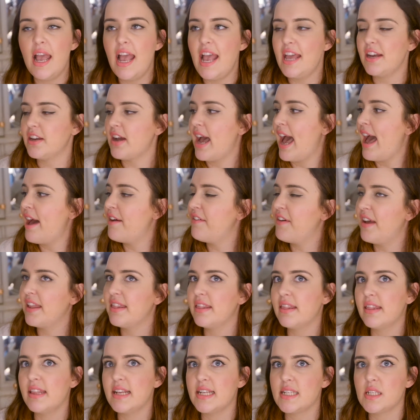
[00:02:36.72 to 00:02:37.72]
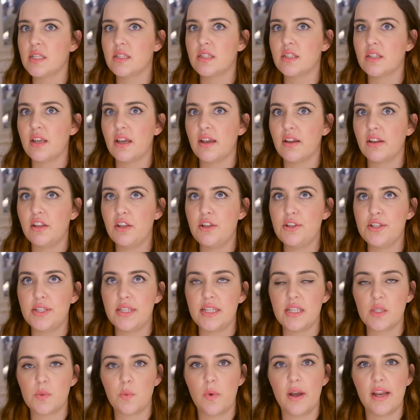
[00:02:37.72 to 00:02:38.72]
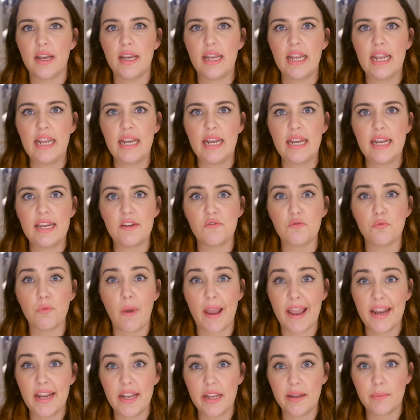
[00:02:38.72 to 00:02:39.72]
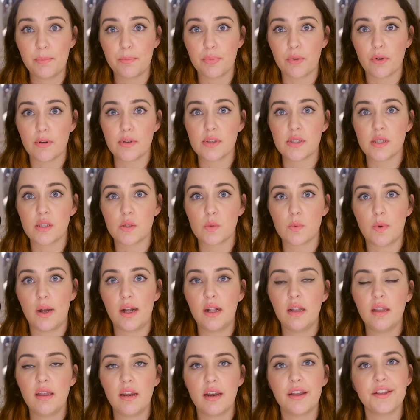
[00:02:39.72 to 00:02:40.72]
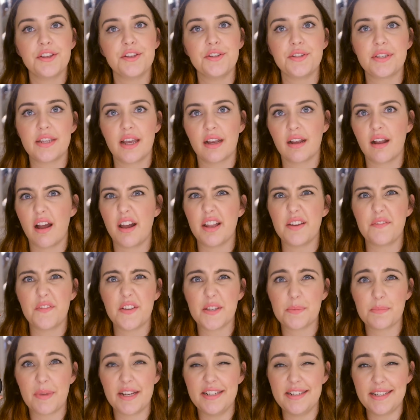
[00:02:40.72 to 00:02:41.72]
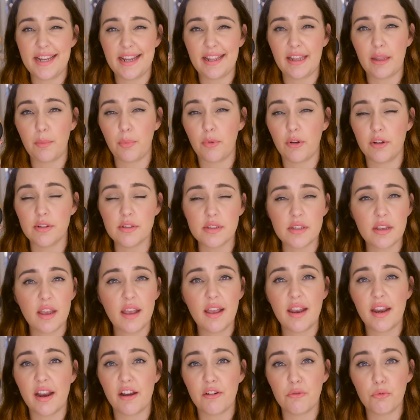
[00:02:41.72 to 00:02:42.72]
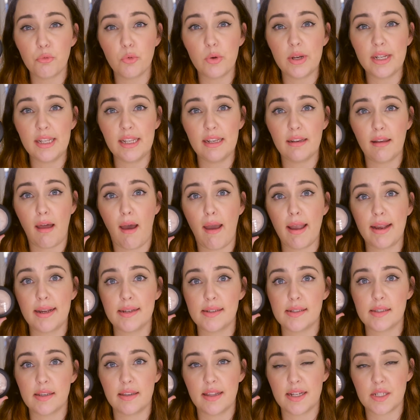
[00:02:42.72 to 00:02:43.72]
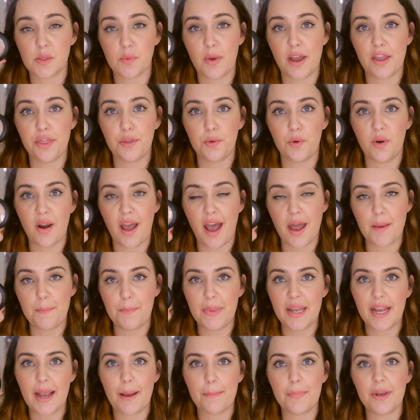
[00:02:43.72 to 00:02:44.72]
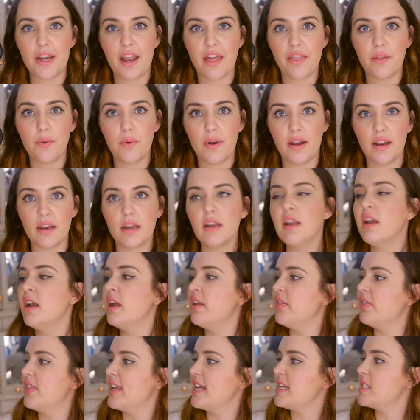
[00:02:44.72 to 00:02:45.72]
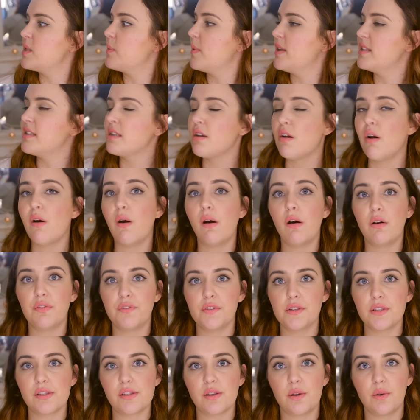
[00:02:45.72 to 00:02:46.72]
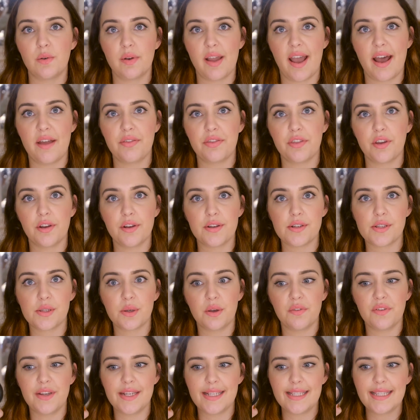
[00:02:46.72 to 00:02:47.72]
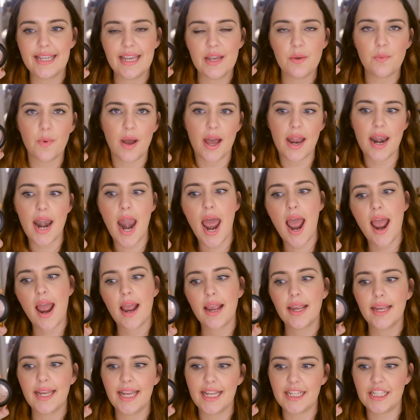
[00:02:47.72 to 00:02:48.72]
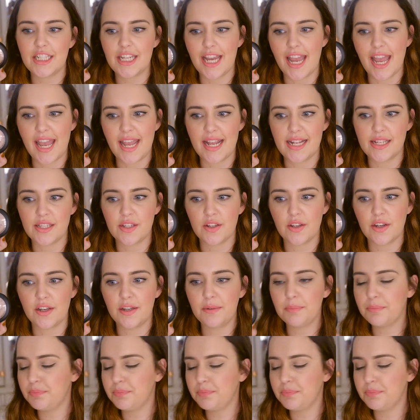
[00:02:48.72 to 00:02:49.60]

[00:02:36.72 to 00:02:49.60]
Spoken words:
And I have had this use this one in Radiant Bronze as well, and I use that kind of as my daily bronzer and I really like it, so that's why I thought I'd pick up another one. These ones are often sold out though, so if you see one, get your hands on it.